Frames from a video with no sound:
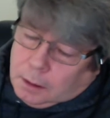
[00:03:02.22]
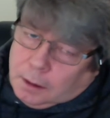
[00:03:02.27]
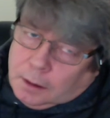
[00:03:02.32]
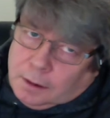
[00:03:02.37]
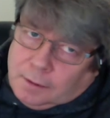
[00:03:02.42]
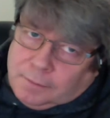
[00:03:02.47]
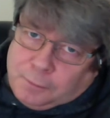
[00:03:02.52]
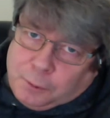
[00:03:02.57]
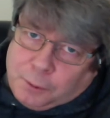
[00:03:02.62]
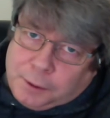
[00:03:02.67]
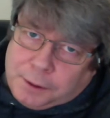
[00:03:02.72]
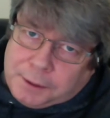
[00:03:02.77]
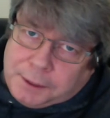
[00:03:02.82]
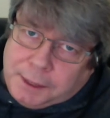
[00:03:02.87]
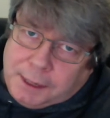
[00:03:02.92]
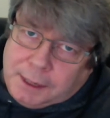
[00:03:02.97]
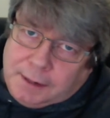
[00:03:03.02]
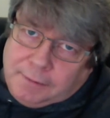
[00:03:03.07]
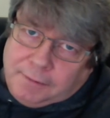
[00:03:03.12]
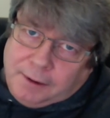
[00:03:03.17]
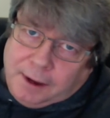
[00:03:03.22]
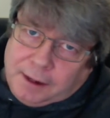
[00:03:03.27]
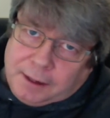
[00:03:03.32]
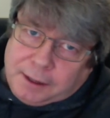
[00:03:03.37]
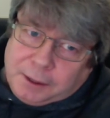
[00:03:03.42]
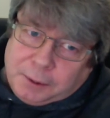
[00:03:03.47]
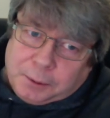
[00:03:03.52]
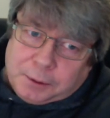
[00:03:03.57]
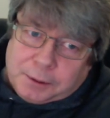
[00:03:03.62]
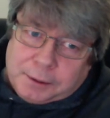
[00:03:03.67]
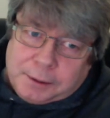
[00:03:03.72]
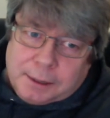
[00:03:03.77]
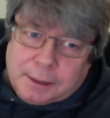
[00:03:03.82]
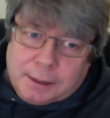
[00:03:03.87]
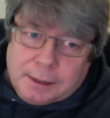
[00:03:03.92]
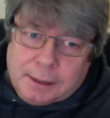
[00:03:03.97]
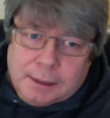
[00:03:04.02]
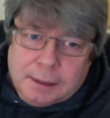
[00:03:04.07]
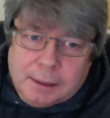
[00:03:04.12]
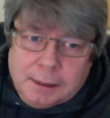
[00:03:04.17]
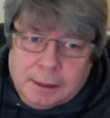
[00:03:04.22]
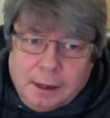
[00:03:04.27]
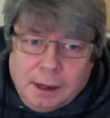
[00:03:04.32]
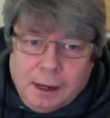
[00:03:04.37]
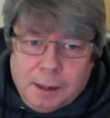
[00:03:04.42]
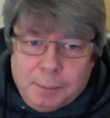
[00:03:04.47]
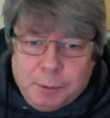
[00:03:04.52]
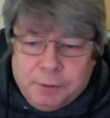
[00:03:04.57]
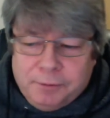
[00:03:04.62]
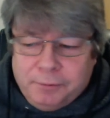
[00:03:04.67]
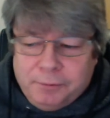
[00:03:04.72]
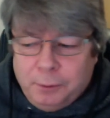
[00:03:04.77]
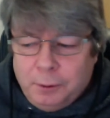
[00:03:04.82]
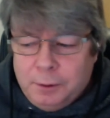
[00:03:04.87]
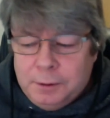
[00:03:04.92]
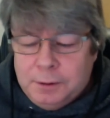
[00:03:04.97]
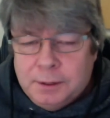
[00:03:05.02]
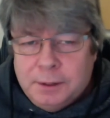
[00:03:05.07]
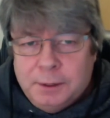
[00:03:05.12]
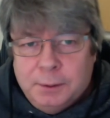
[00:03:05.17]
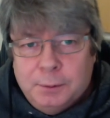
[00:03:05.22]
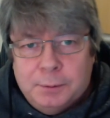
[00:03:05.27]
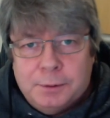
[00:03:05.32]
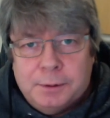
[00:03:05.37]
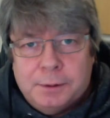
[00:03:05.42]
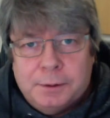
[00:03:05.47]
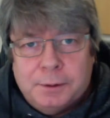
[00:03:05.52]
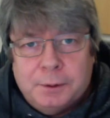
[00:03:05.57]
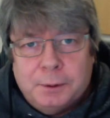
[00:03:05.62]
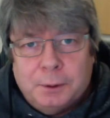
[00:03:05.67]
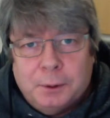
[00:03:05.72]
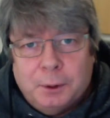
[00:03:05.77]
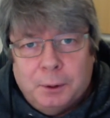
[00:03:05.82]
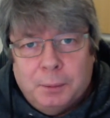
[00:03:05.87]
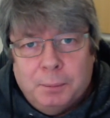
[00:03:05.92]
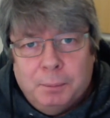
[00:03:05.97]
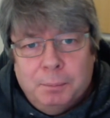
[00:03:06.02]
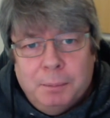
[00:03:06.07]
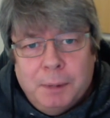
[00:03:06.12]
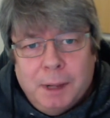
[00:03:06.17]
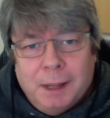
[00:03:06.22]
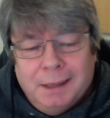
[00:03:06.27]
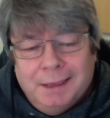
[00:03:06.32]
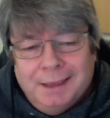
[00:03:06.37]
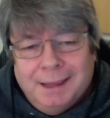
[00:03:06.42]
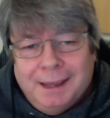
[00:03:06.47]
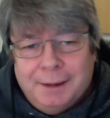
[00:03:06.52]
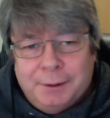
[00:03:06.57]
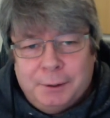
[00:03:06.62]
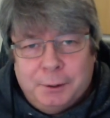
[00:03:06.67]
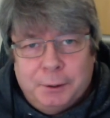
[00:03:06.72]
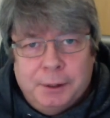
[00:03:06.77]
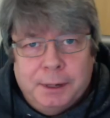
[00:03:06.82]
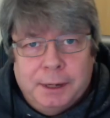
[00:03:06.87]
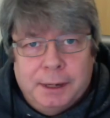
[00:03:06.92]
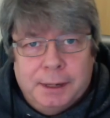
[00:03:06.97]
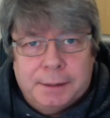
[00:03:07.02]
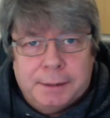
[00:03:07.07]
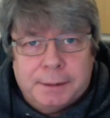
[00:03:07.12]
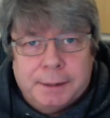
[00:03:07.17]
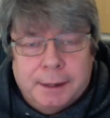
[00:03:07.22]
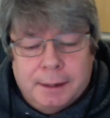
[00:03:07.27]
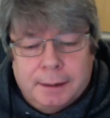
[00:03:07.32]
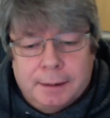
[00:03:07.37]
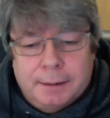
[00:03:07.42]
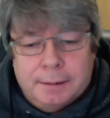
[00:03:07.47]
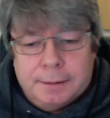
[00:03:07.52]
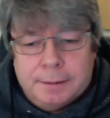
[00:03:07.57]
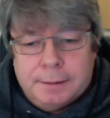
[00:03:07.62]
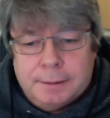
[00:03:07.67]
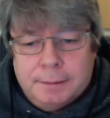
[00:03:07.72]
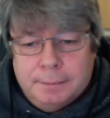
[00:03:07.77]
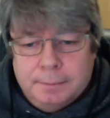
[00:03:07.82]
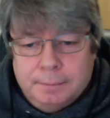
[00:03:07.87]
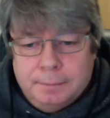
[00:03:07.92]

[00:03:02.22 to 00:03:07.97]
For the sake of accuracy, I prefer to use the term Latter-day Saints.